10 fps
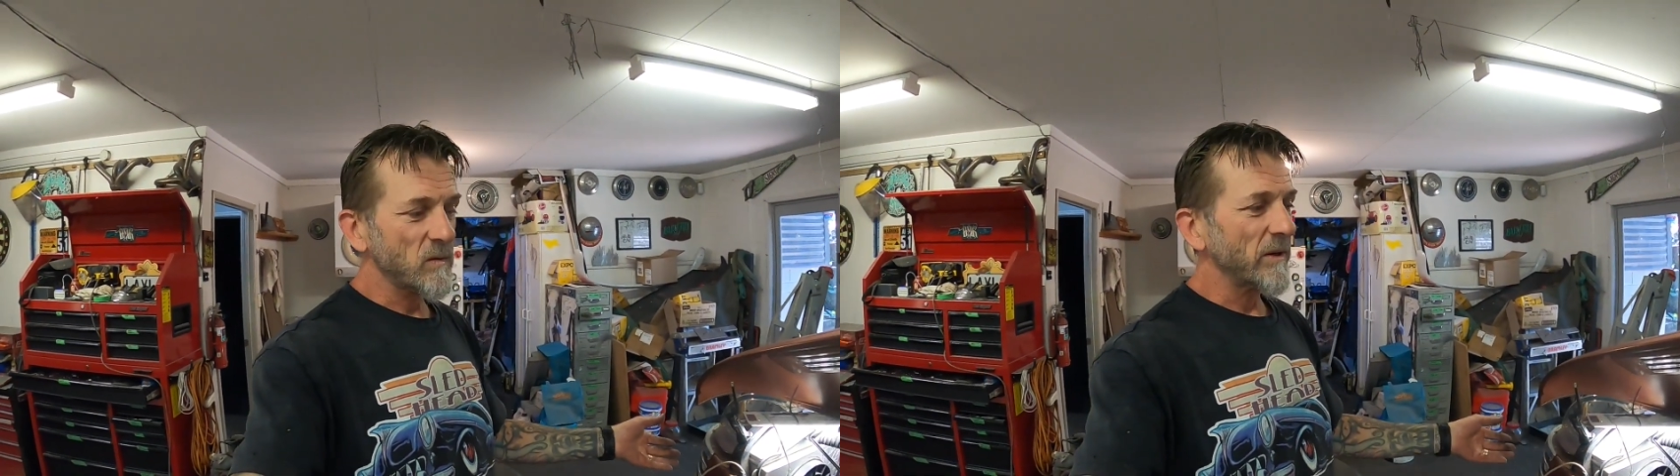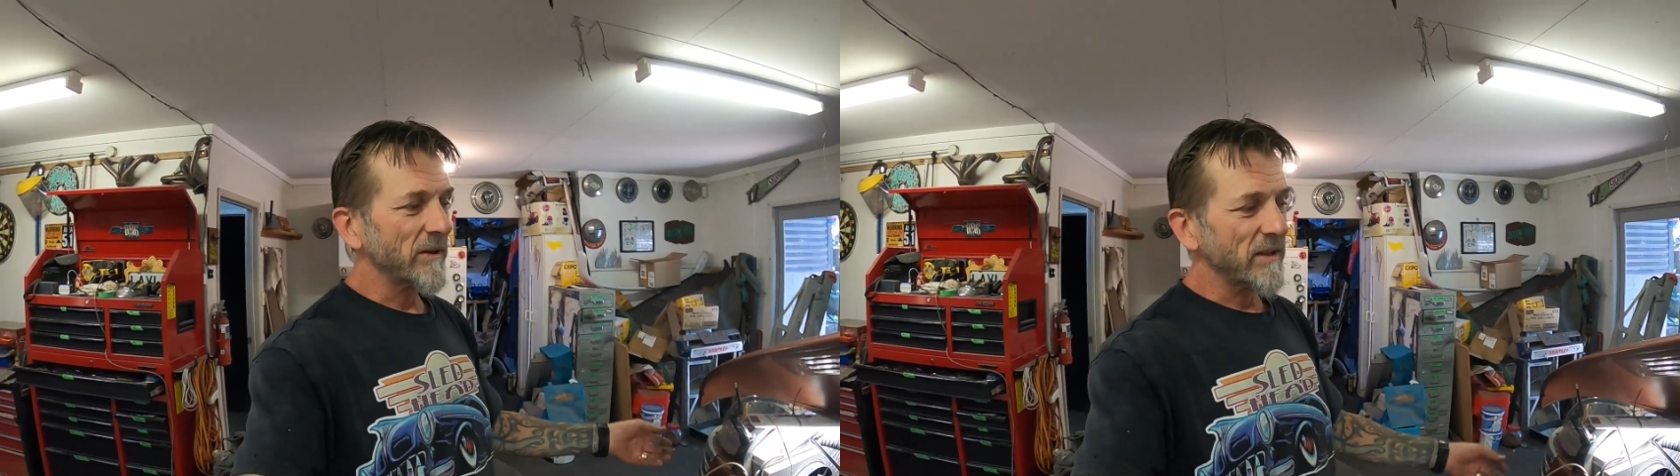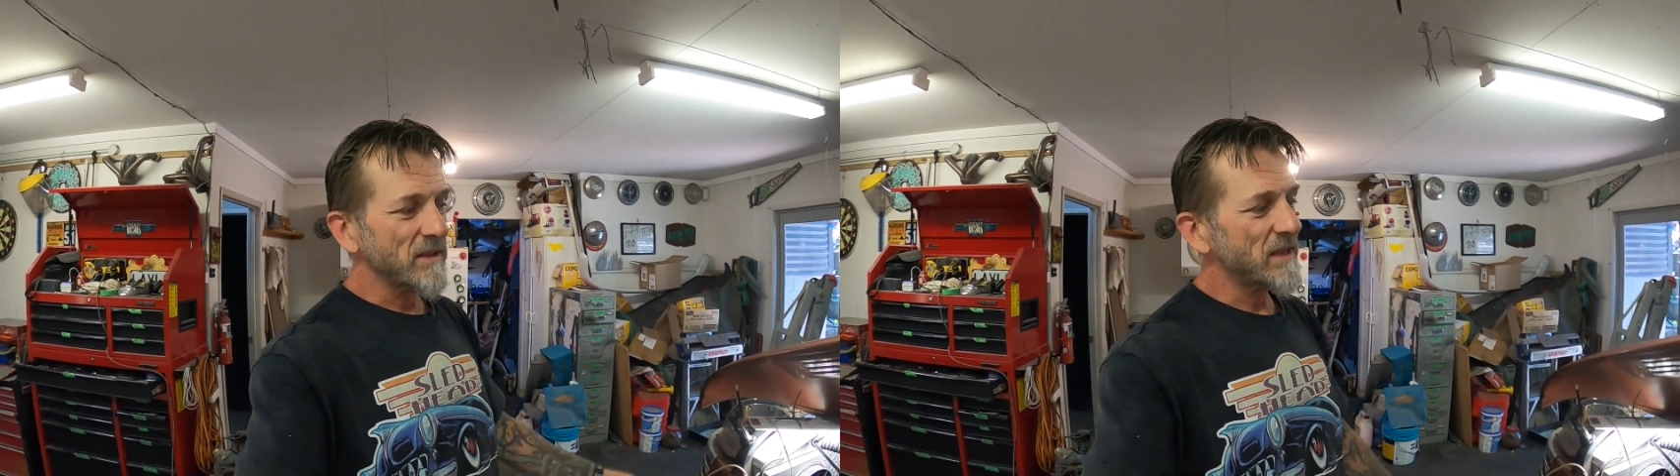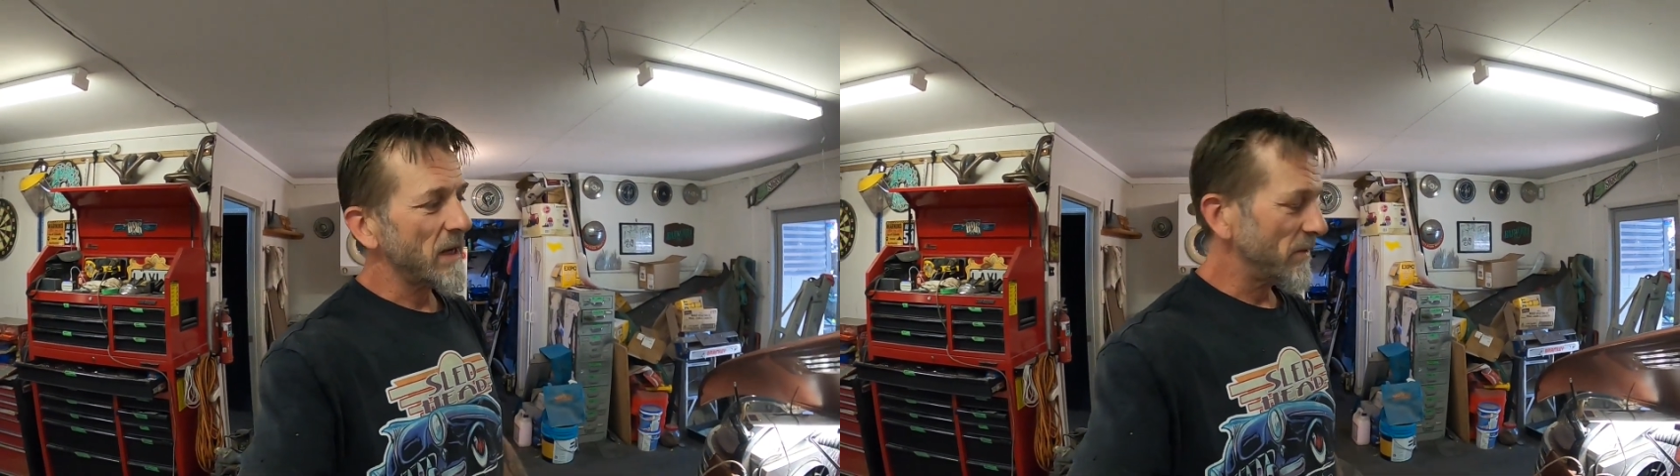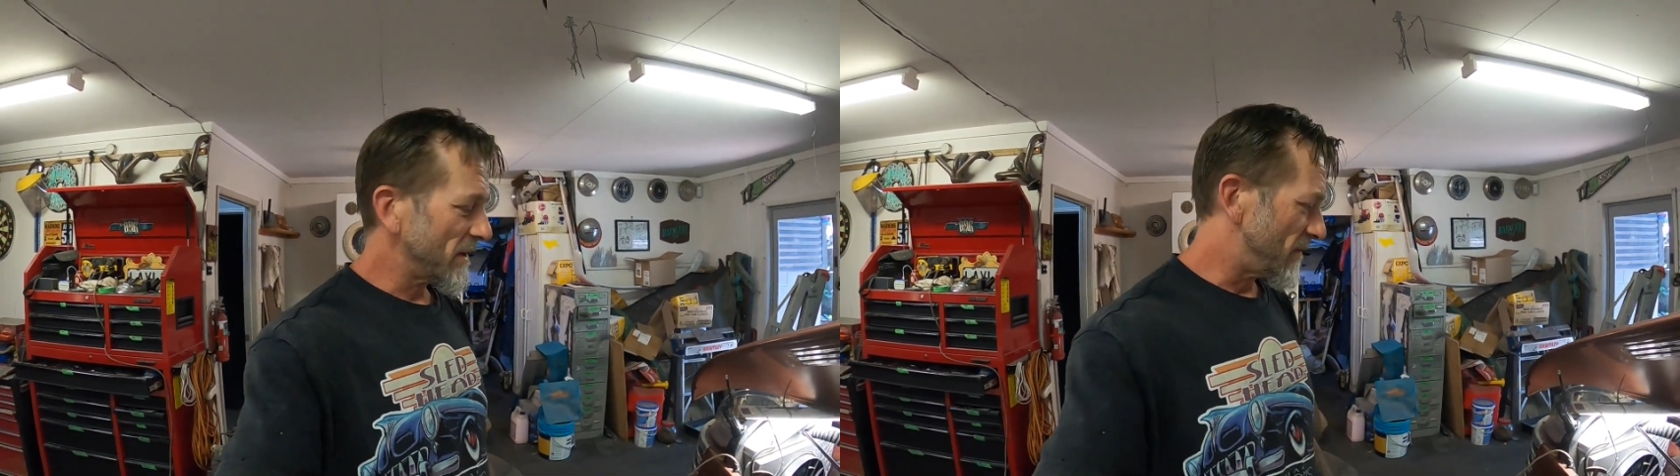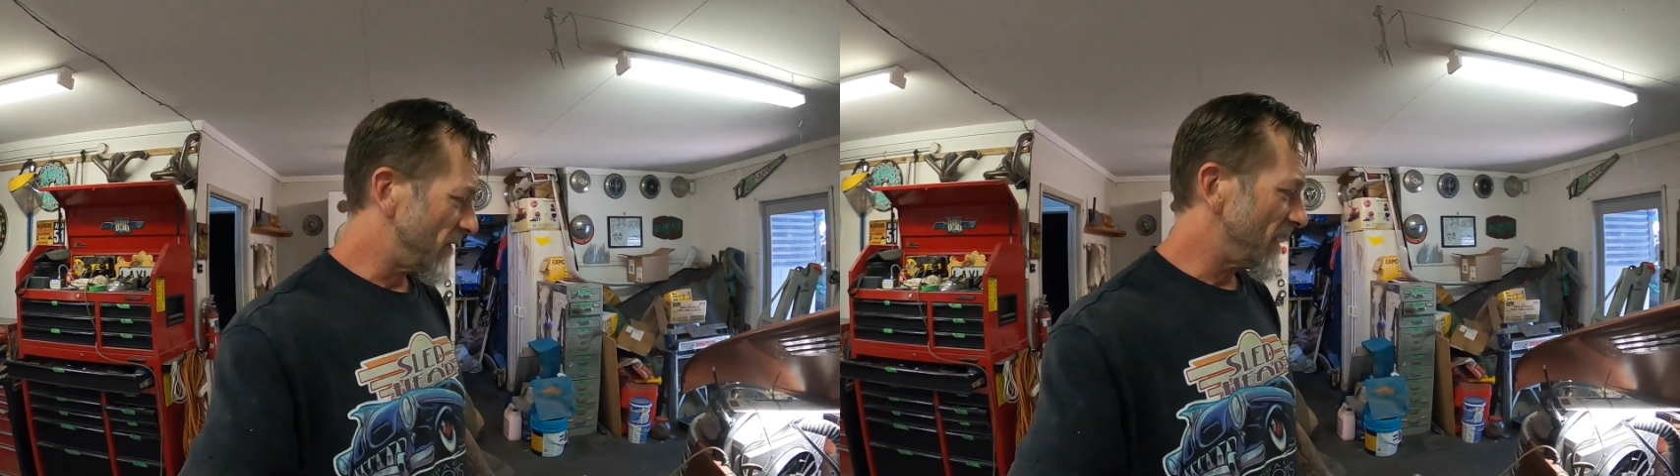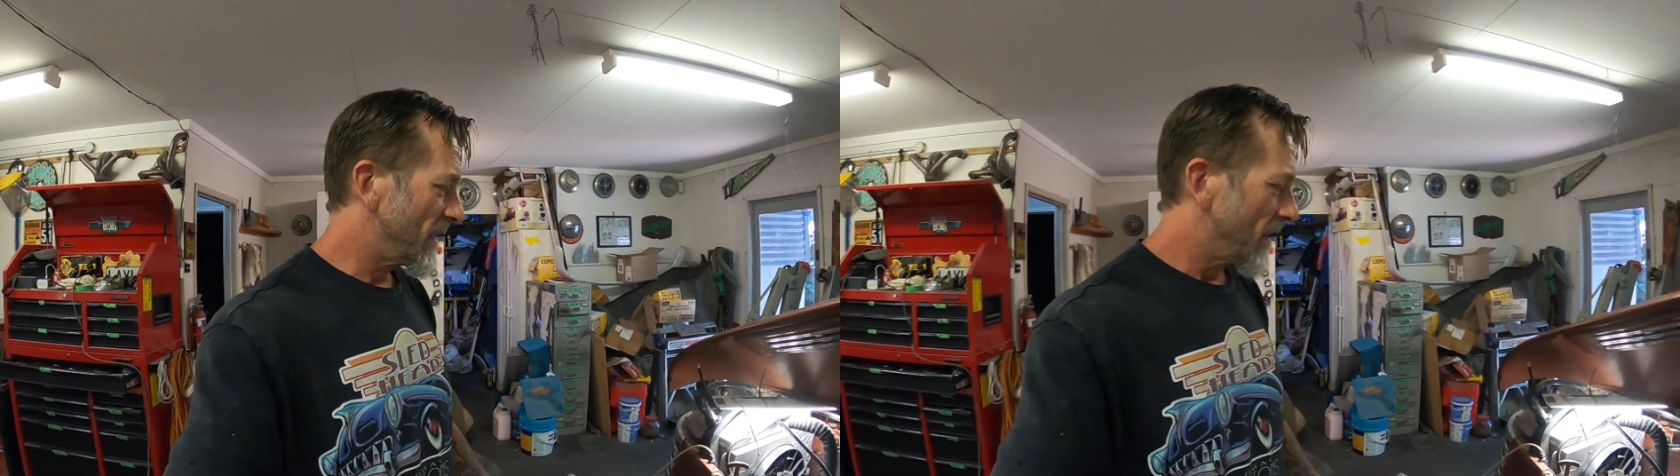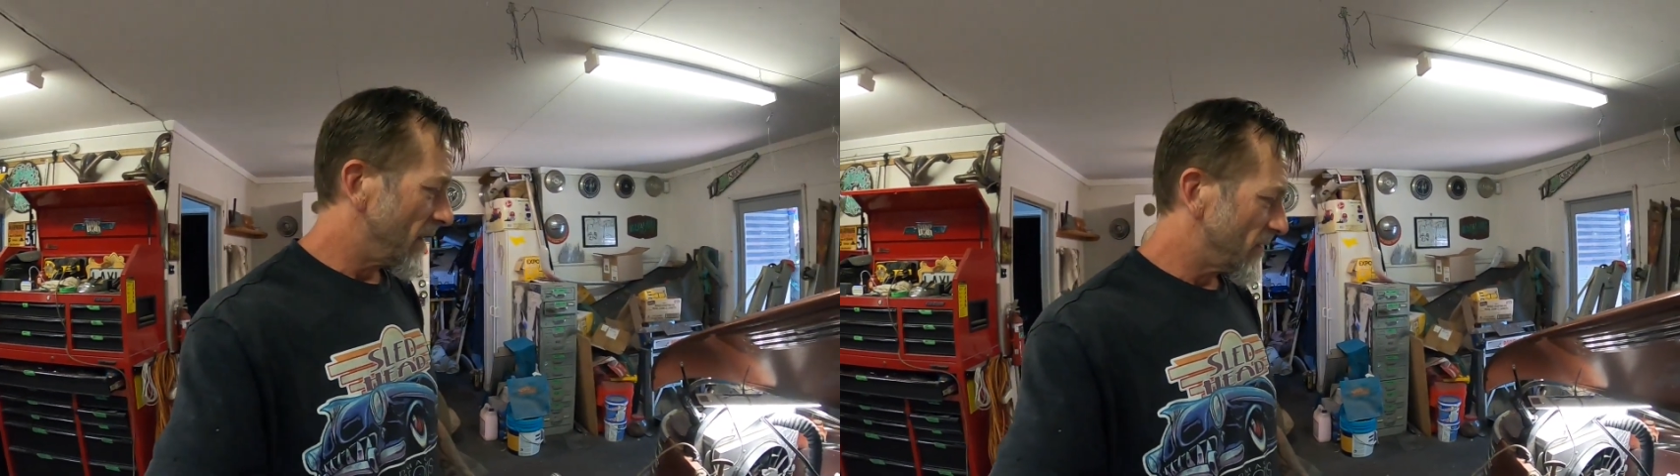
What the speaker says: swearing and stamping of feet,